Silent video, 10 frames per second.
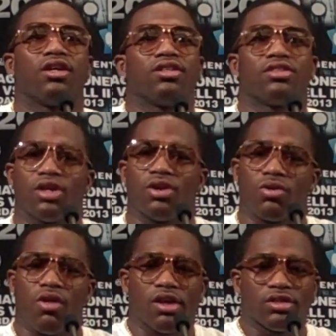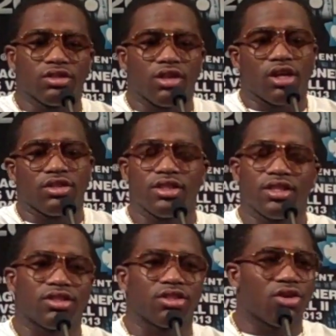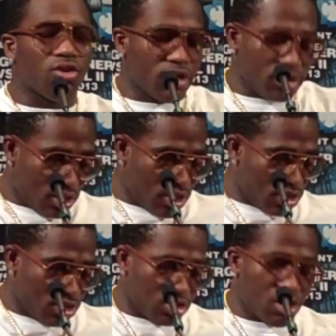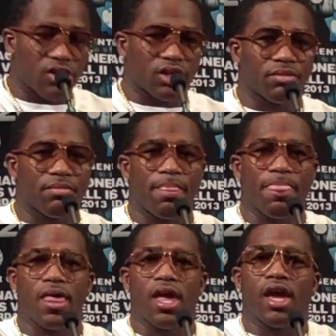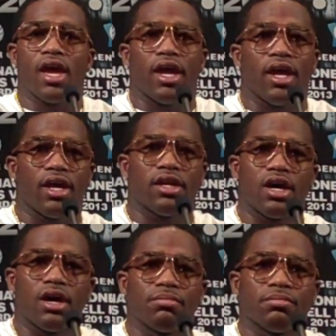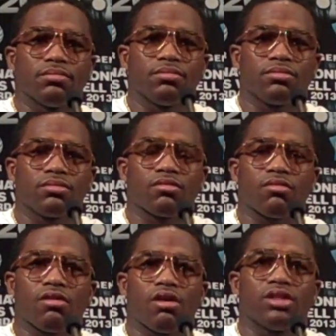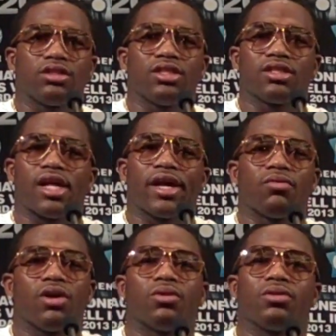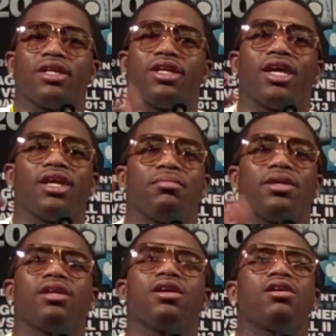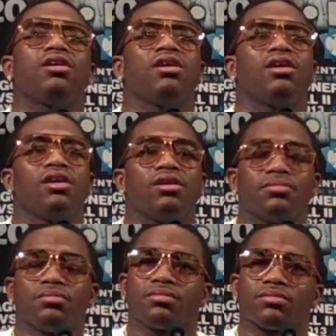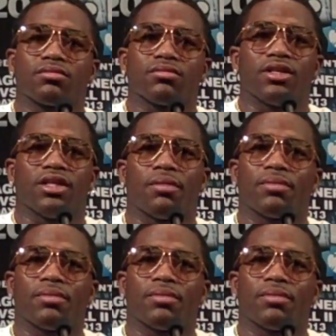So she gets to going, she gets to talking, and um, she's like, well, he hit me, and I'm